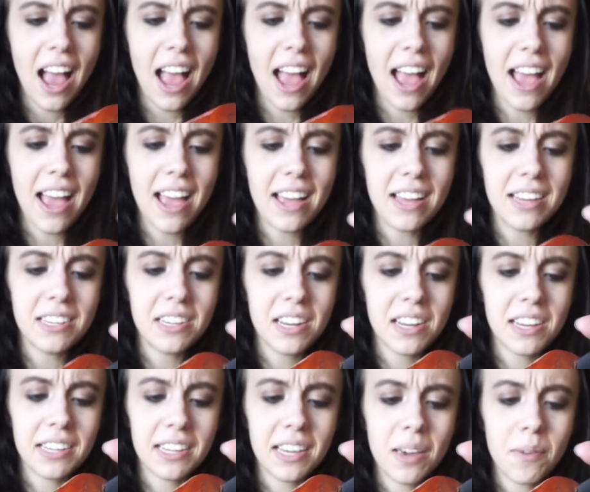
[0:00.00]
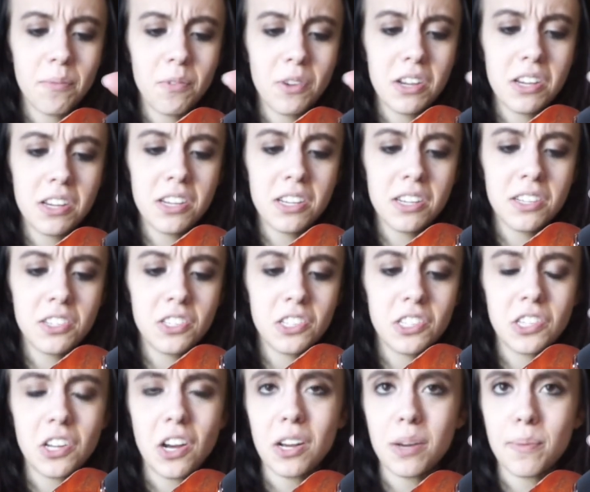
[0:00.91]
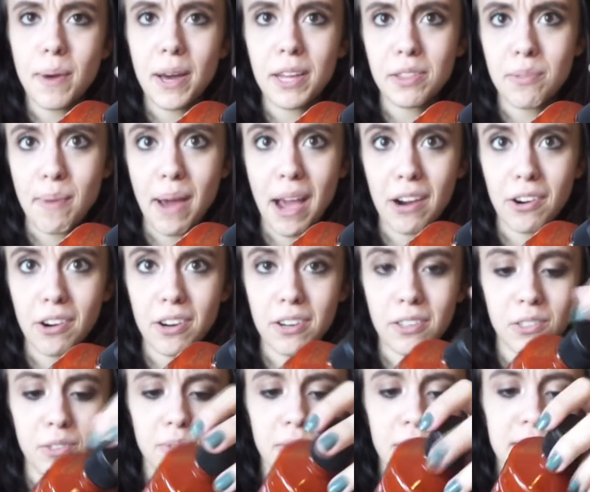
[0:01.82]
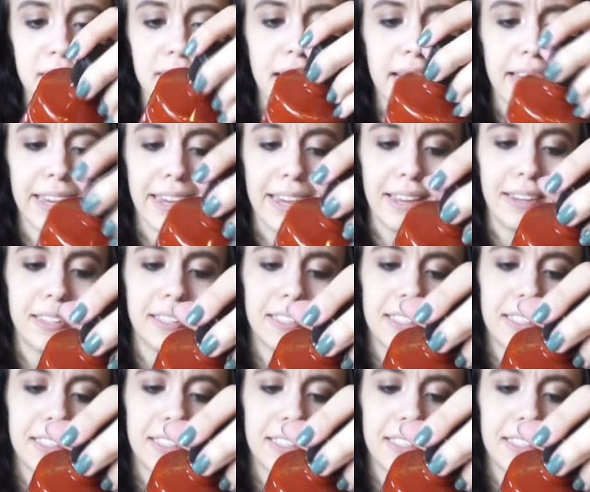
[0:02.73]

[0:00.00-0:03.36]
and can we just talk about the macros for a second?